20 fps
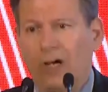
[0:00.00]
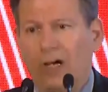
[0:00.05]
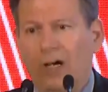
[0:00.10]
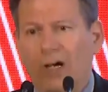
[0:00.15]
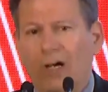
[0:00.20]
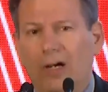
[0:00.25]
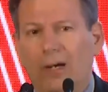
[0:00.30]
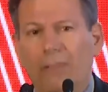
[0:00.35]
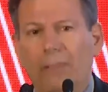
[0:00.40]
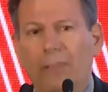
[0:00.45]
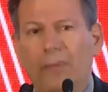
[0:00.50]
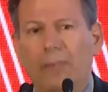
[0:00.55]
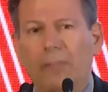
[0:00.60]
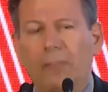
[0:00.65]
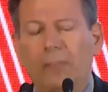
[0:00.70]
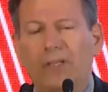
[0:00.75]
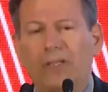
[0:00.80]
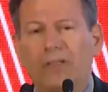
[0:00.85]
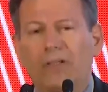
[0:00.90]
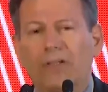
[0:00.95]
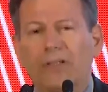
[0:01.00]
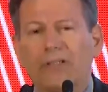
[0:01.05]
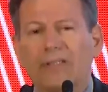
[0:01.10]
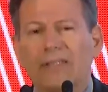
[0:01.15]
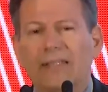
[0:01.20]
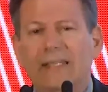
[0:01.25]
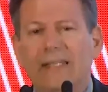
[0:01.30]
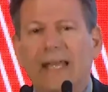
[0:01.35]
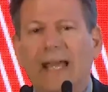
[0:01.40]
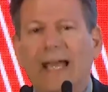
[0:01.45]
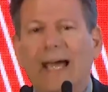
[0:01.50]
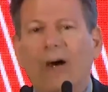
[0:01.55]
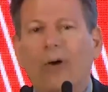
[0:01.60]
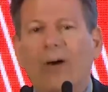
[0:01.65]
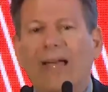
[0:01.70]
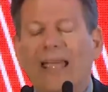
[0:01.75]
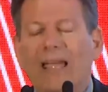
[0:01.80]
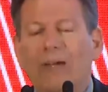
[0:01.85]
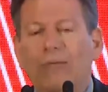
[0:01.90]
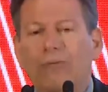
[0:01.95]
um, because now
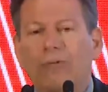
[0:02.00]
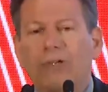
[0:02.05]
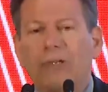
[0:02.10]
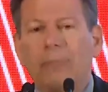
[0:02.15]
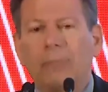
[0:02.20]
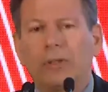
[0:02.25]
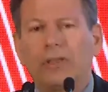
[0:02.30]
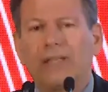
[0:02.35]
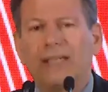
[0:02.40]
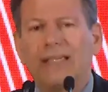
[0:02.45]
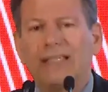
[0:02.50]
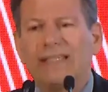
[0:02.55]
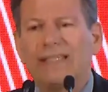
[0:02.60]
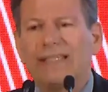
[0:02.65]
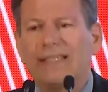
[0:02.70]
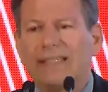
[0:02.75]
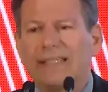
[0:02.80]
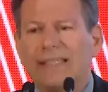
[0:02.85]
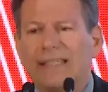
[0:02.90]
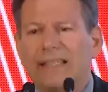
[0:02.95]
every place is